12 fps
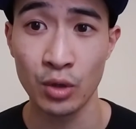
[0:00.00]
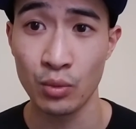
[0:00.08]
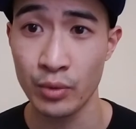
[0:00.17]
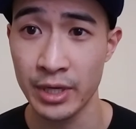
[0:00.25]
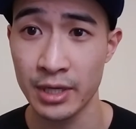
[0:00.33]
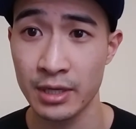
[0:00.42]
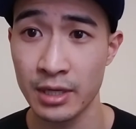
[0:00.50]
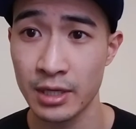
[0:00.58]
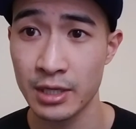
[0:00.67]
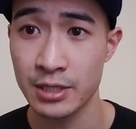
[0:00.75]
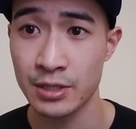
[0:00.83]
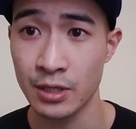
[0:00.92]
week,
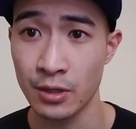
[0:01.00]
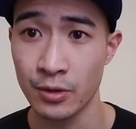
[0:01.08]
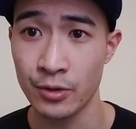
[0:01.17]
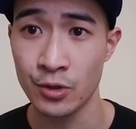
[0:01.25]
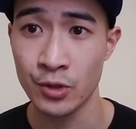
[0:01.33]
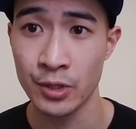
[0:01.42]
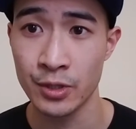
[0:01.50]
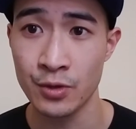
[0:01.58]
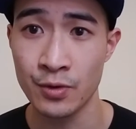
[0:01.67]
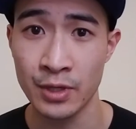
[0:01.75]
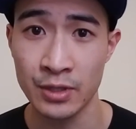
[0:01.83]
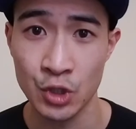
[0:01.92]
so
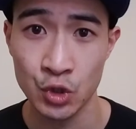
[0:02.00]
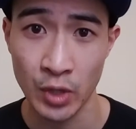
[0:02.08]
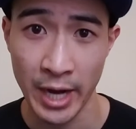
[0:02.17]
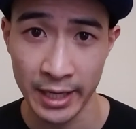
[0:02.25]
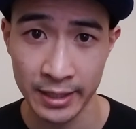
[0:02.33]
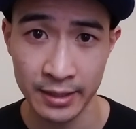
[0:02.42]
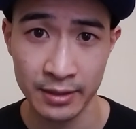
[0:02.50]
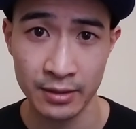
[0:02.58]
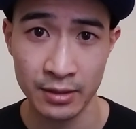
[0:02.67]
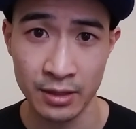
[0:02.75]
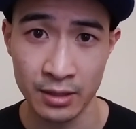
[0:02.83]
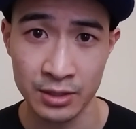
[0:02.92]
you can track
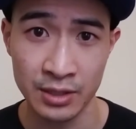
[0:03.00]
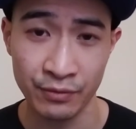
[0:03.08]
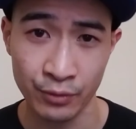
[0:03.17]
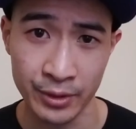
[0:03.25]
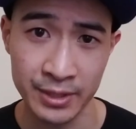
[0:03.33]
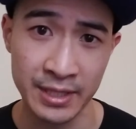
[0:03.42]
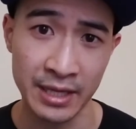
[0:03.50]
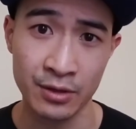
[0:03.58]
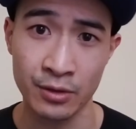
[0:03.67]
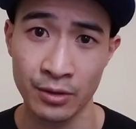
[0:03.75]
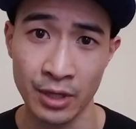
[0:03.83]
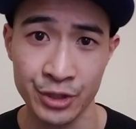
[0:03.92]
the difference that
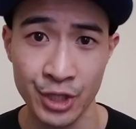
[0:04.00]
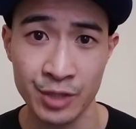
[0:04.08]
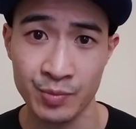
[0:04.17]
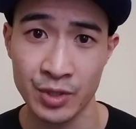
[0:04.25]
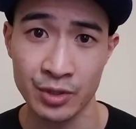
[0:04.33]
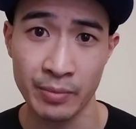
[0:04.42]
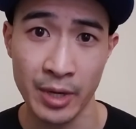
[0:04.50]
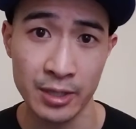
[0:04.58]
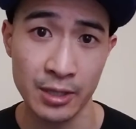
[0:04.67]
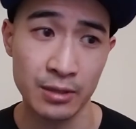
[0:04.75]
your adjustments are making.